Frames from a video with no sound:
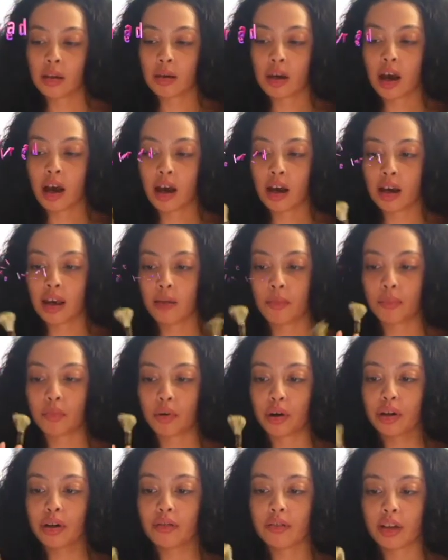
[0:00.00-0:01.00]

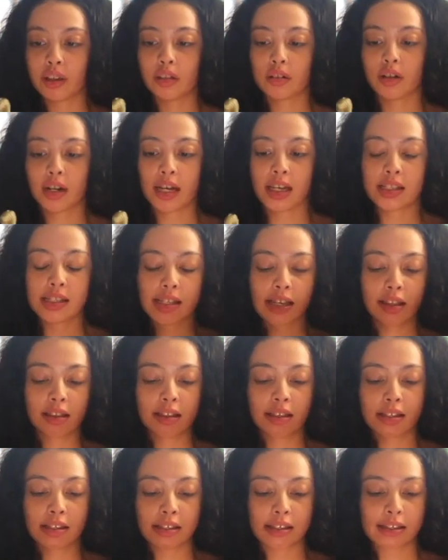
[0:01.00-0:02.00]
embroidery threads, and
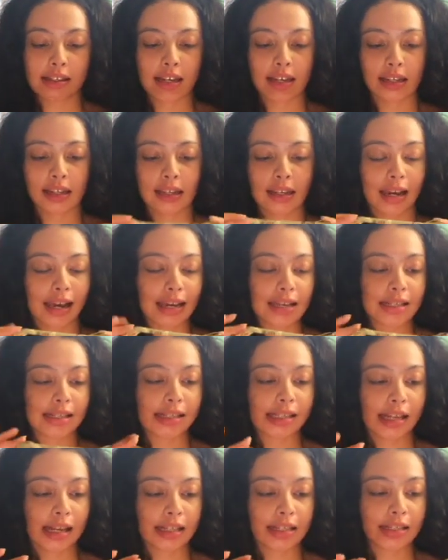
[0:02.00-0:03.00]
this is like light
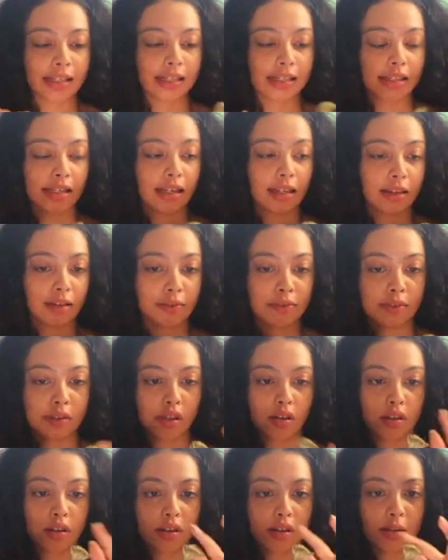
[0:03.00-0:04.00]
sensitive,
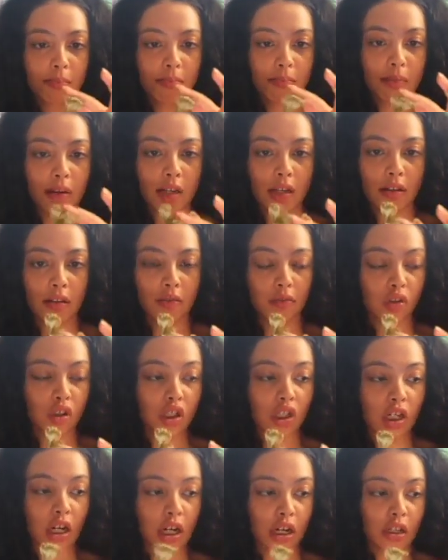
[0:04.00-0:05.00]
so there's a bit of
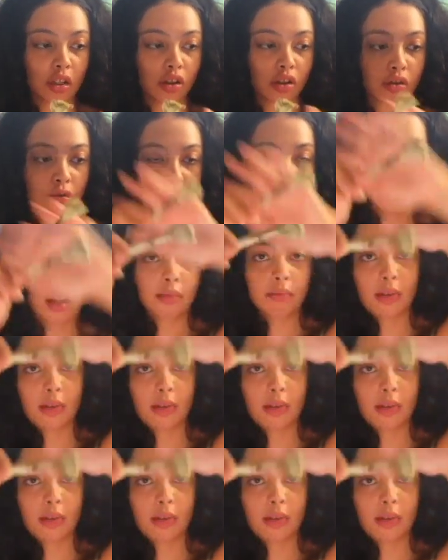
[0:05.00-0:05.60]
shine to it. I'm